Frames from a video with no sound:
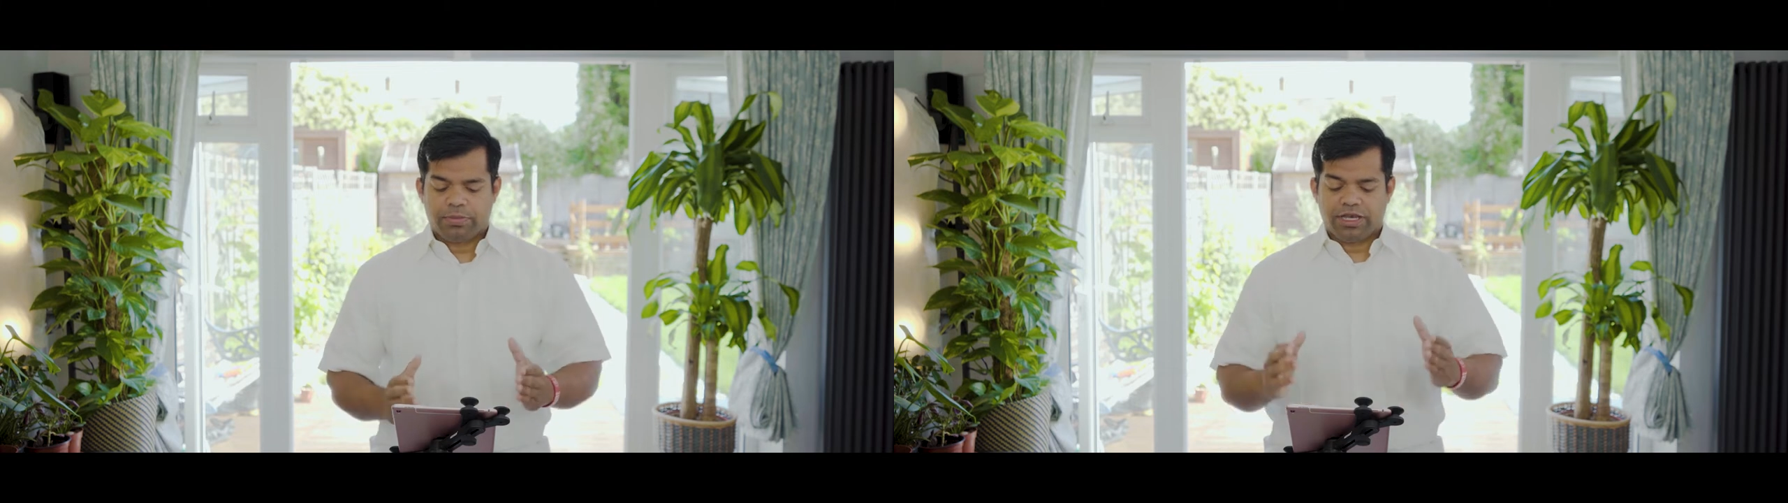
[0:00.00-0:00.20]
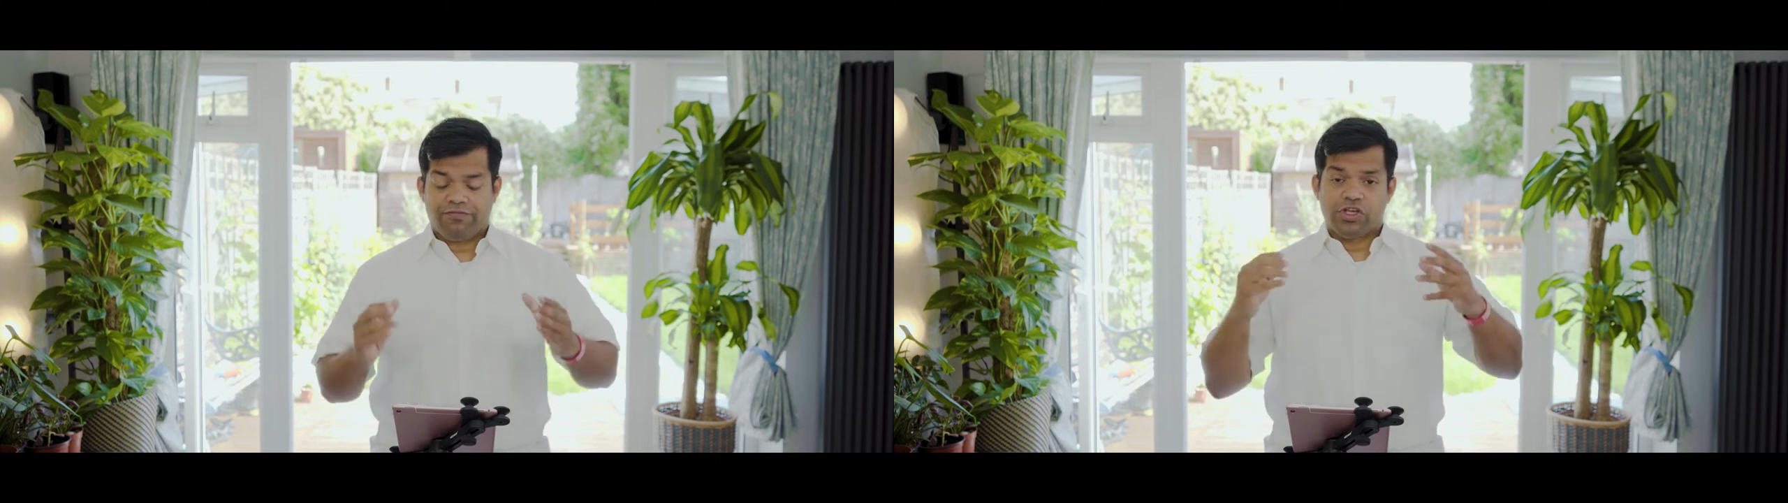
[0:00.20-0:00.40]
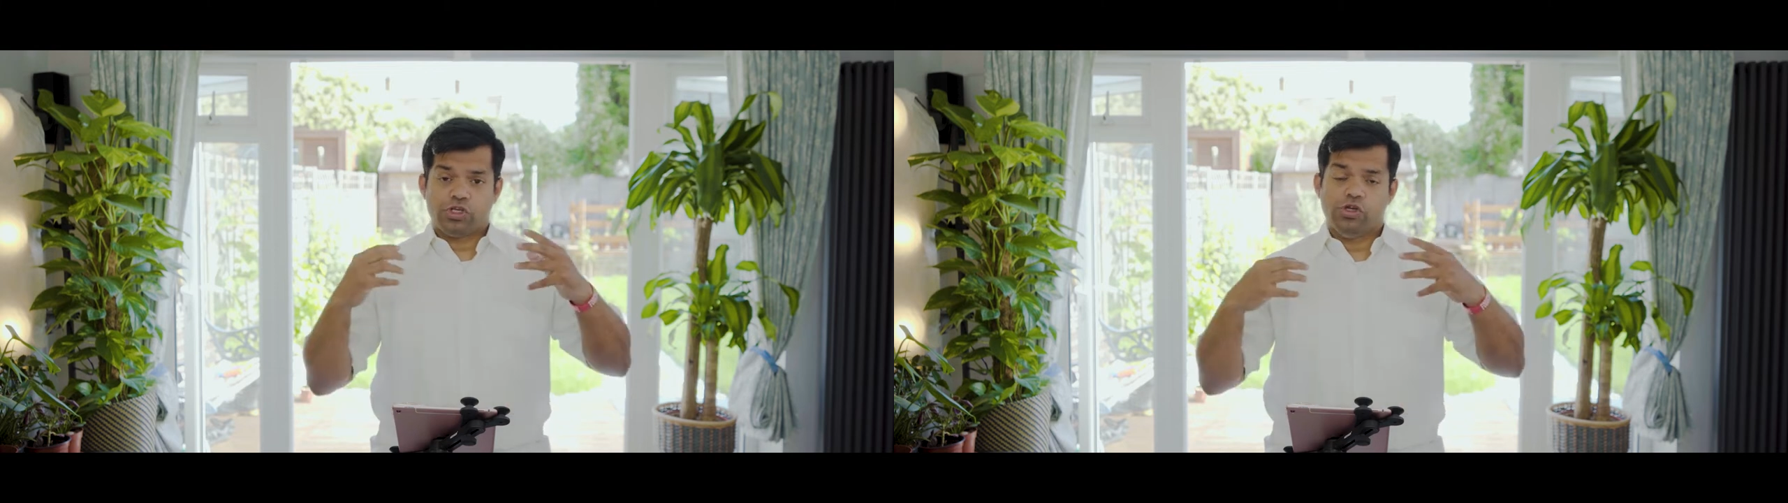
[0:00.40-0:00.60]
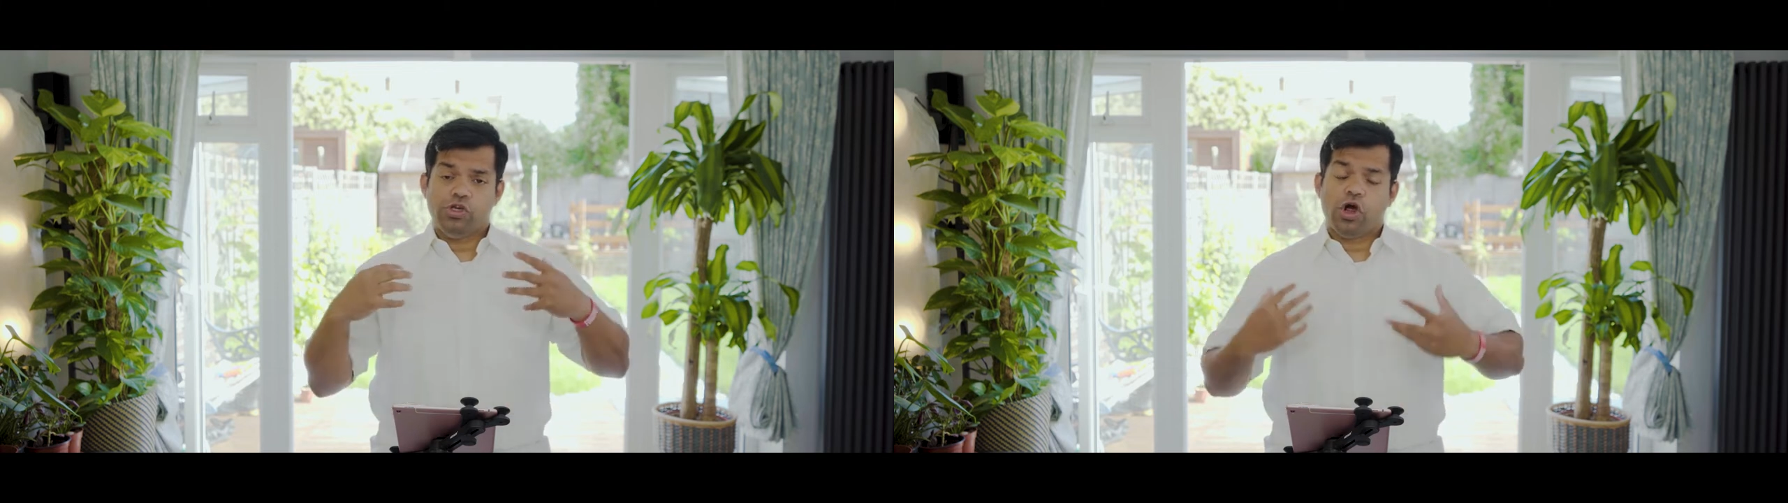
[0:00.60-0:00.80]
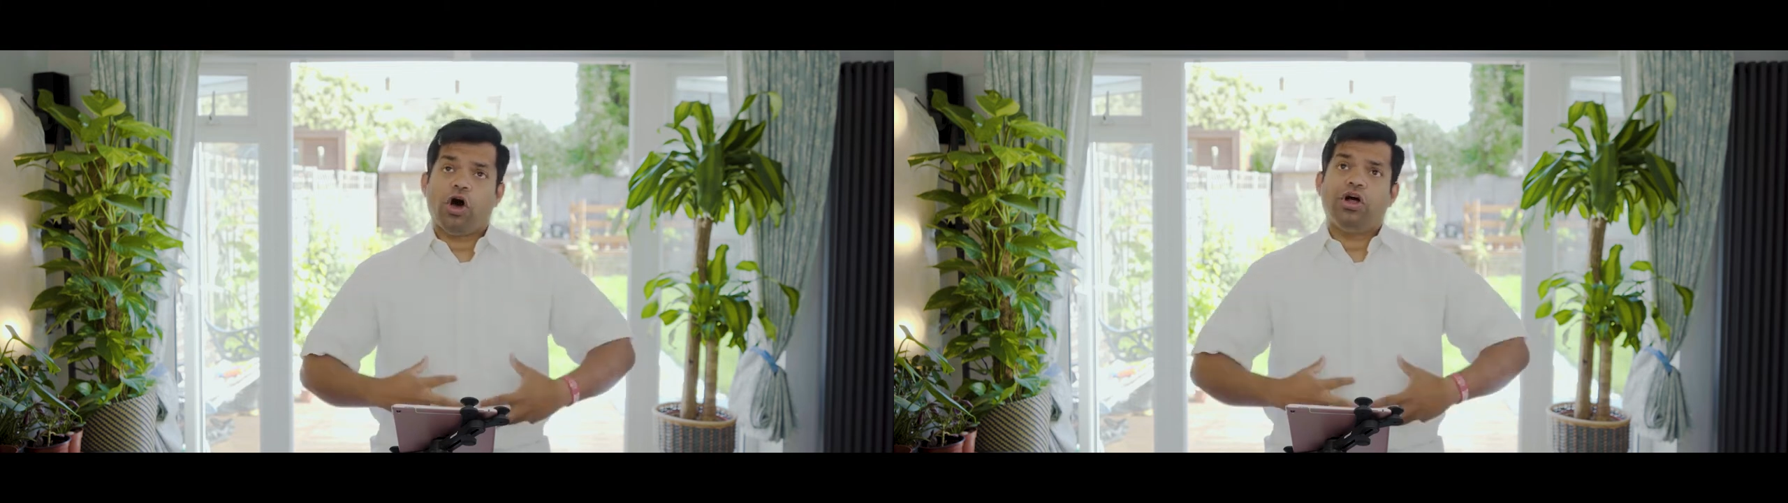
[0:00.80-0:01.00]
but if you do
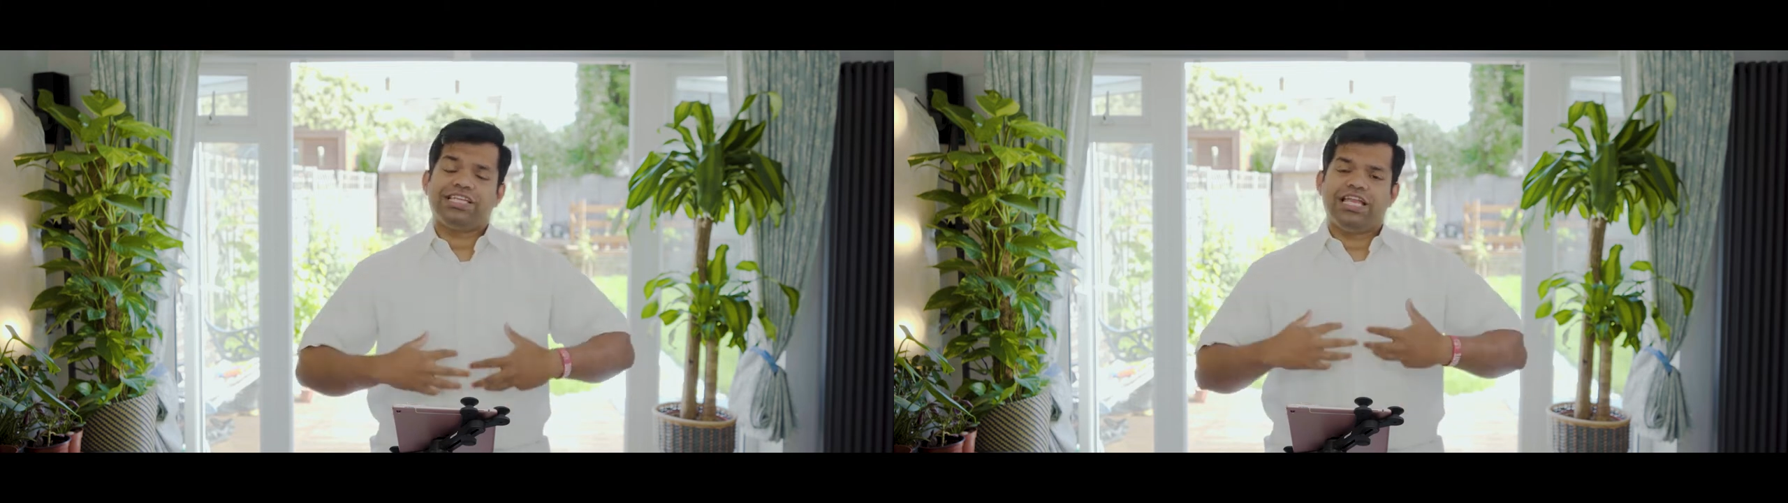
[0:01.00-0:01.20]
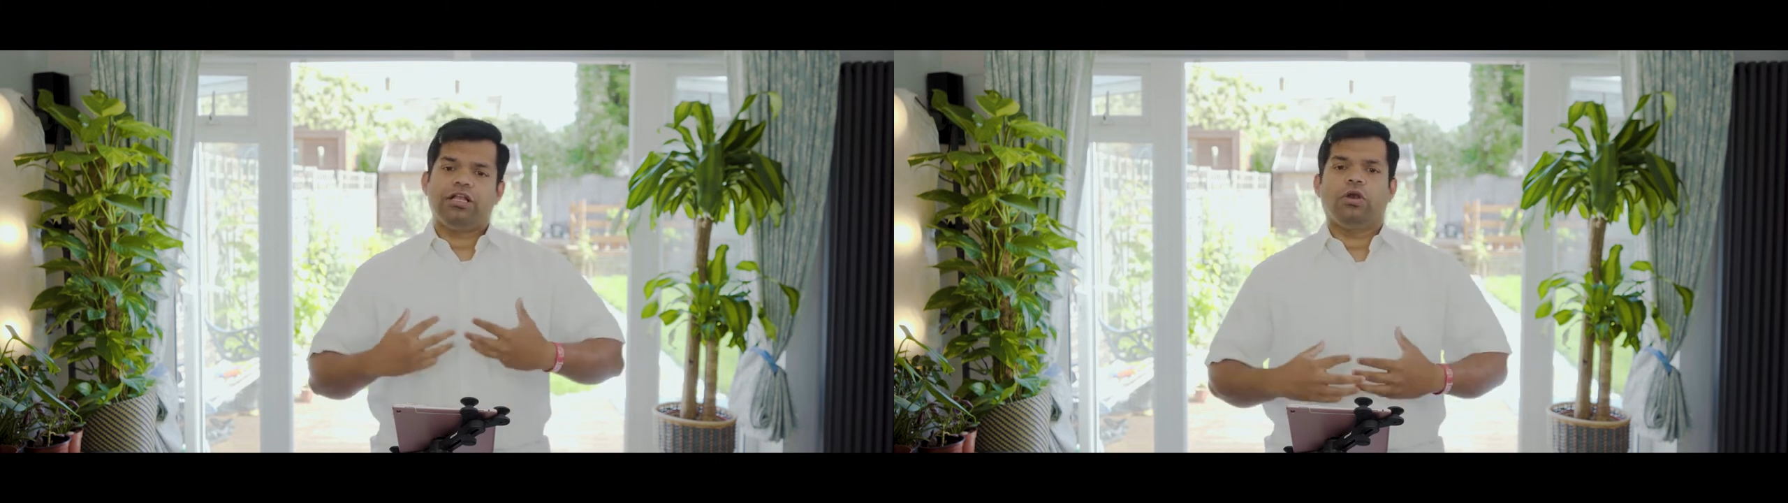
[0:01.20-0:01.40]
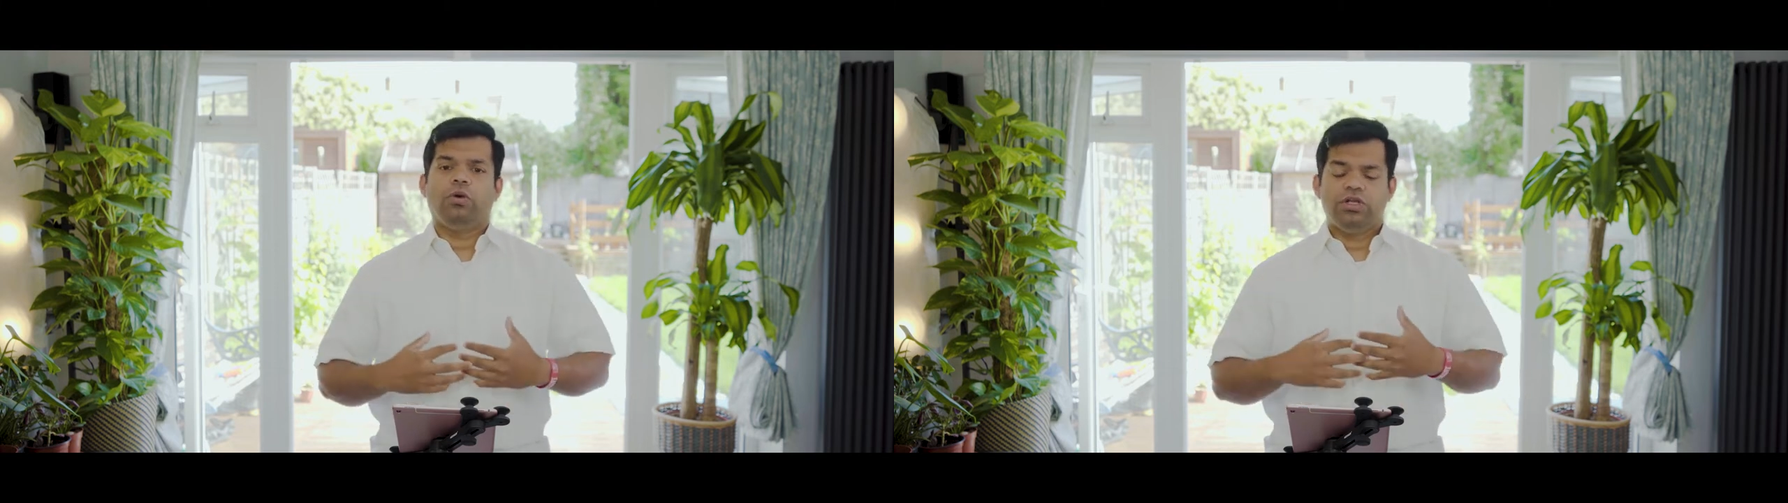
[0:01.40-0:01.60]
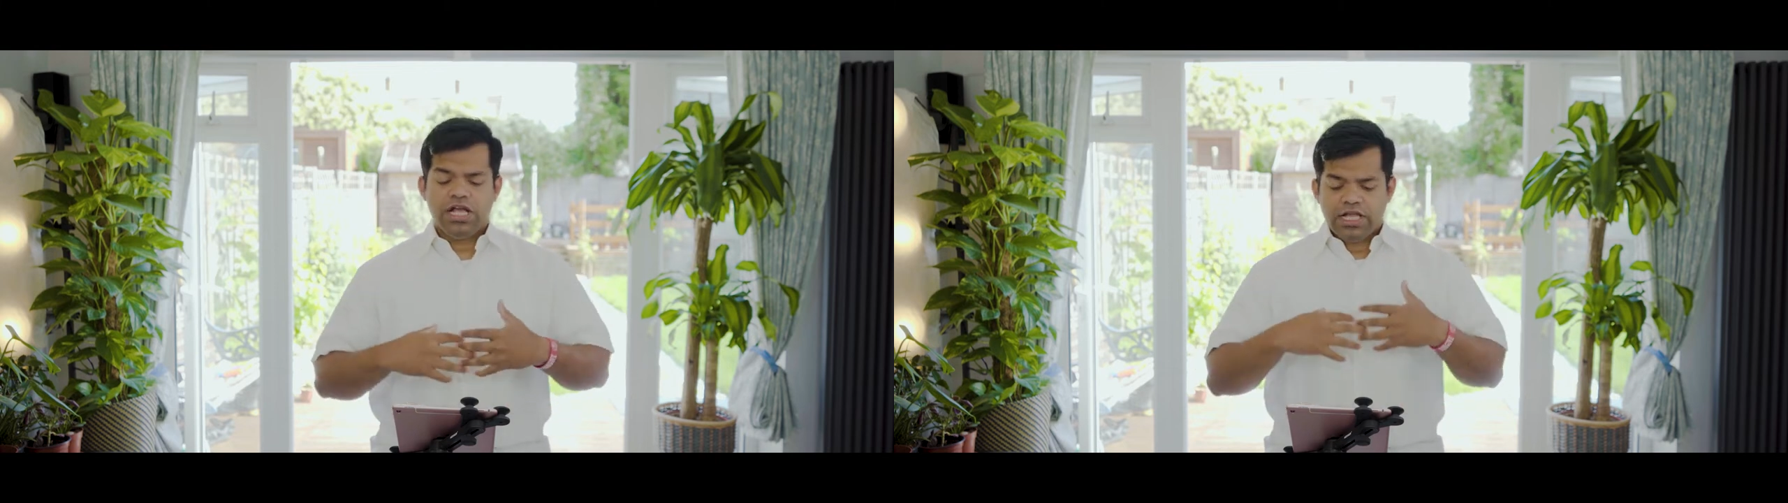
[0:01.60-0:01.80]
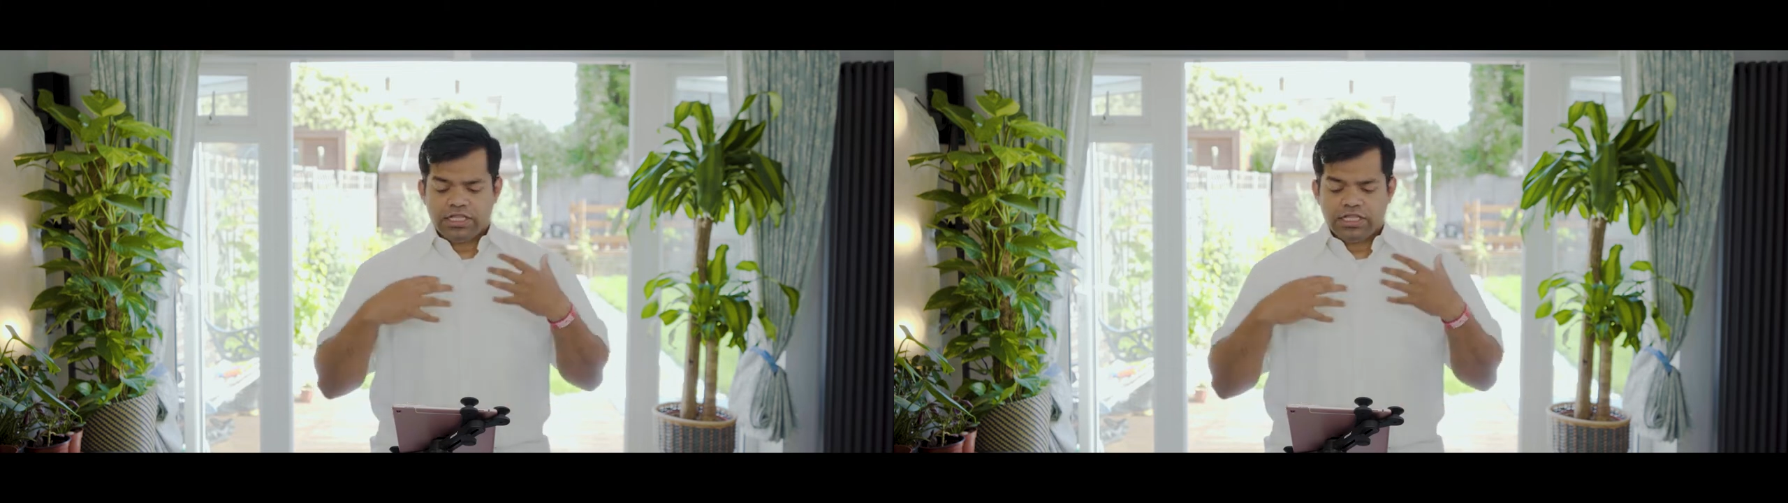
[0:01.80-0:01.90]
not include